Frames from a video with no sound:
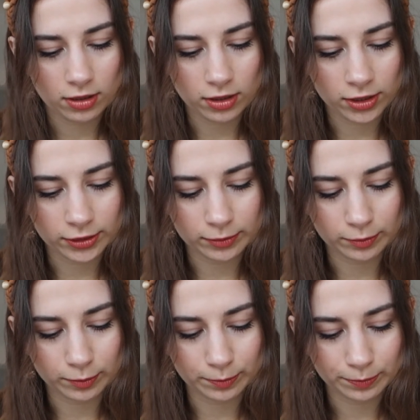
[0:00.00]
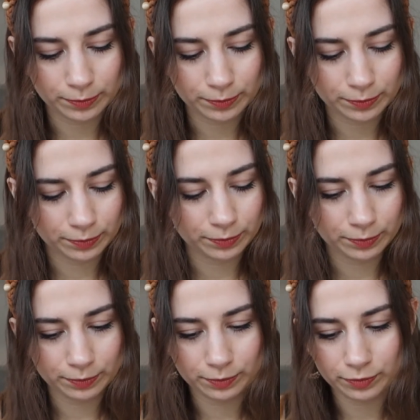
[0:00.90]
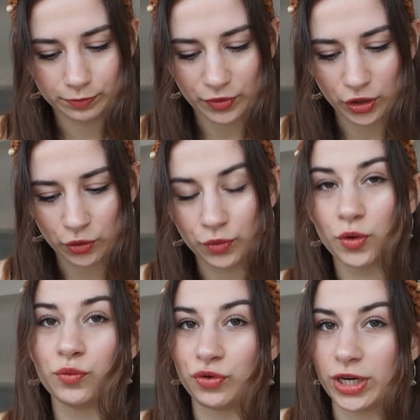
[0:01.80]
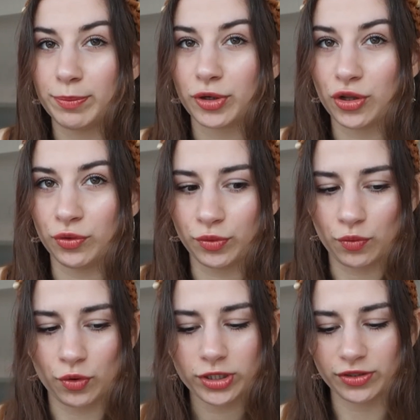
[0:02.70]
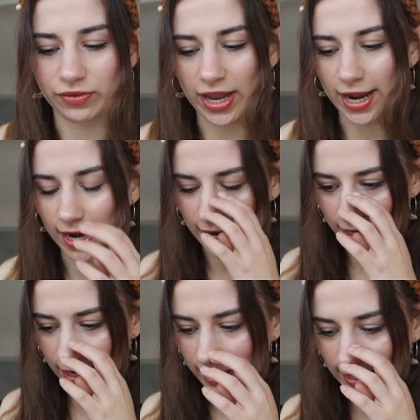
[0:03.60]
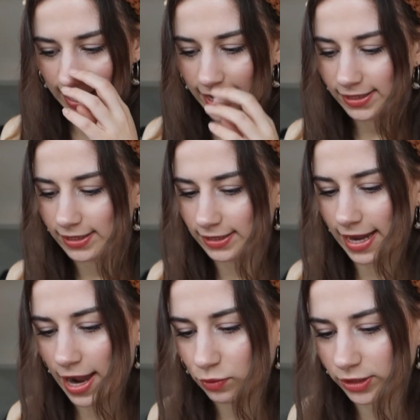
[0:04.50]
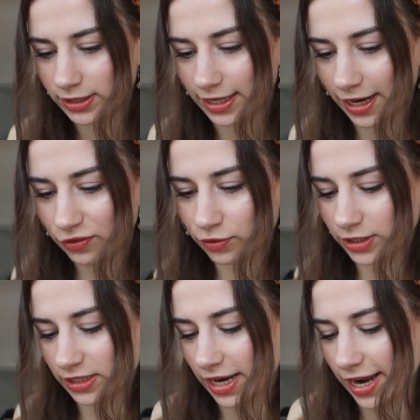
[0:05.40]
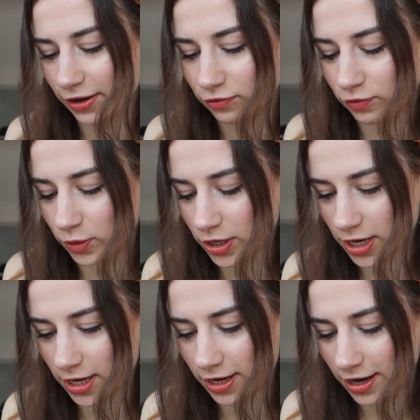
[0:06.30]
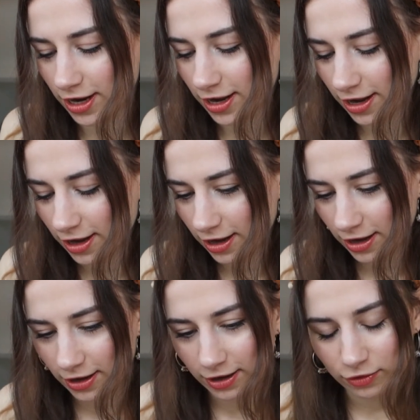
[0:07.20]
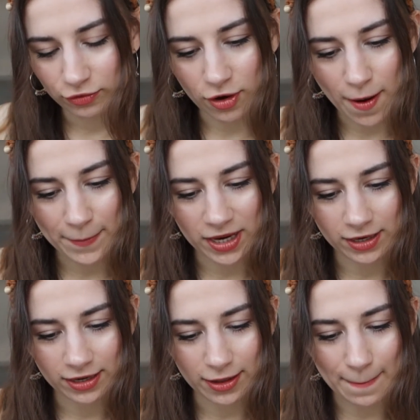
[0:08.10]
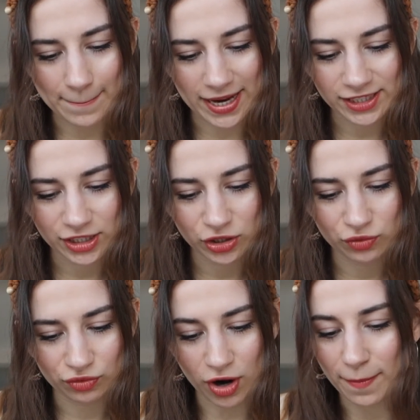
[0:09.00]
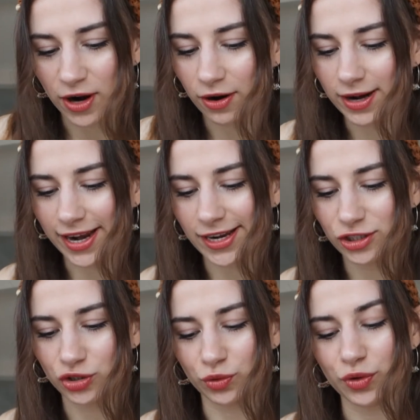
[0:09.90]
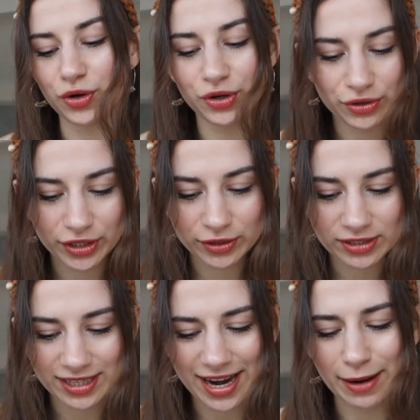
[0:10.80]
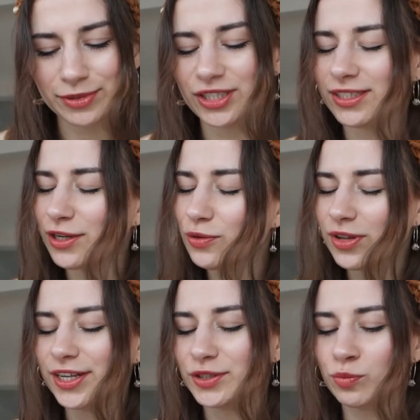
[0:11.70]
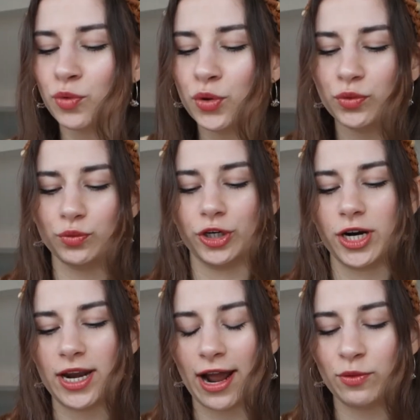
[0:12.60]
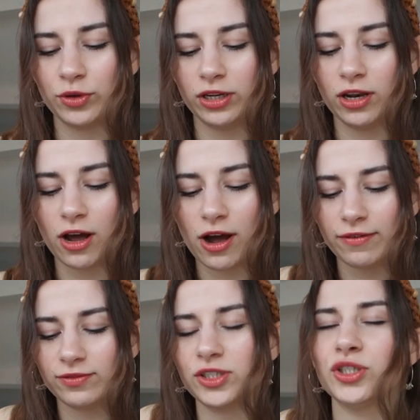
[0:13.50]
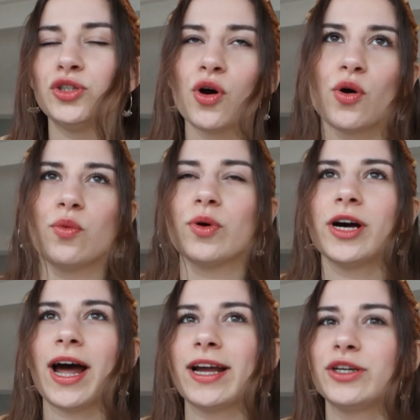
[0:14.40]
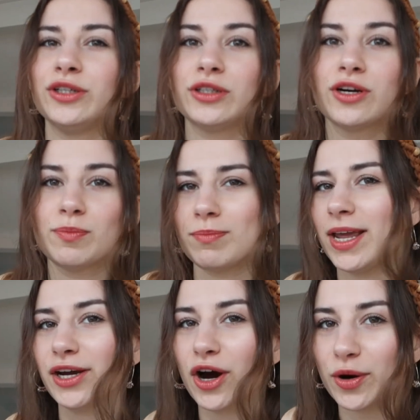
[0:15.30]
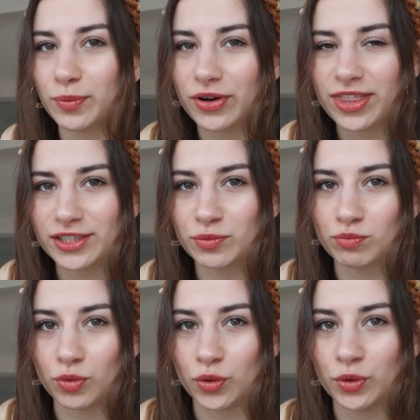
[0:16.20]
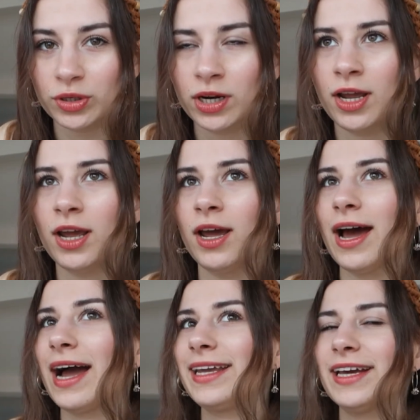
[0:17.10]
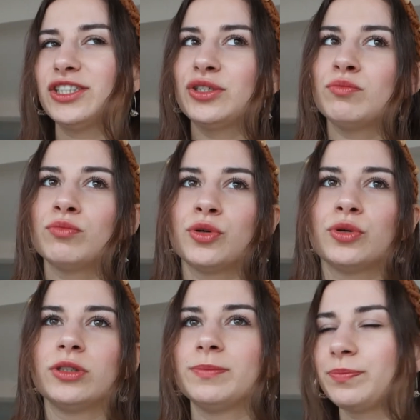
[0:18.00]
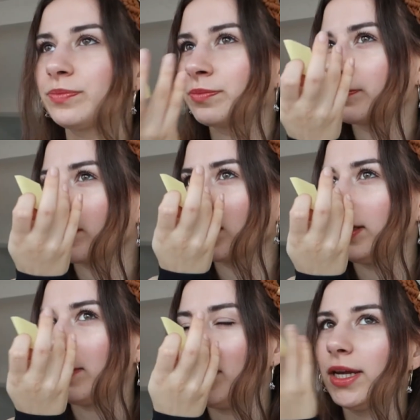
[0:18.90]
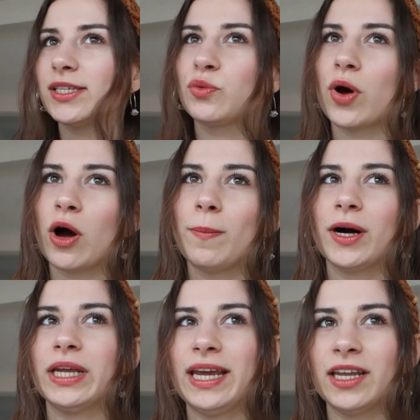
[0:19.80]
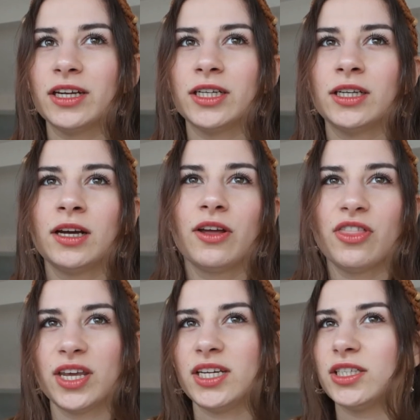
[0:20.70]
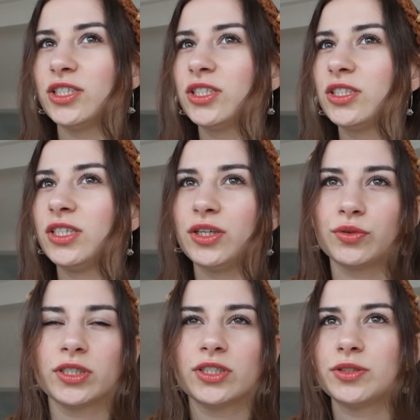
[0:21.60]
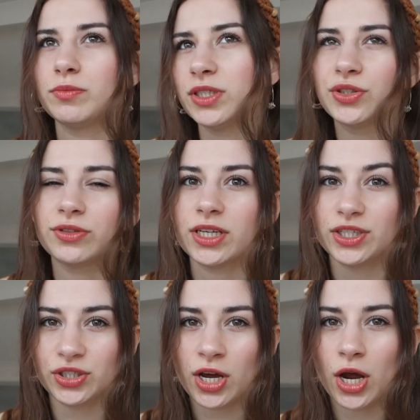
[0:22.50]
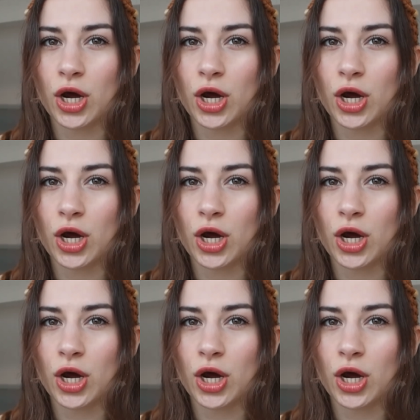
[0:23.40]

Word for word: Um, you will reap the rewards of that. And I guess that was it for today for from the message from Archangel Uriel today. I'm still with this moon word. I would love to know what I could make up with this moon. I guess the moon can be as well about hidden things, secrets, mysteries.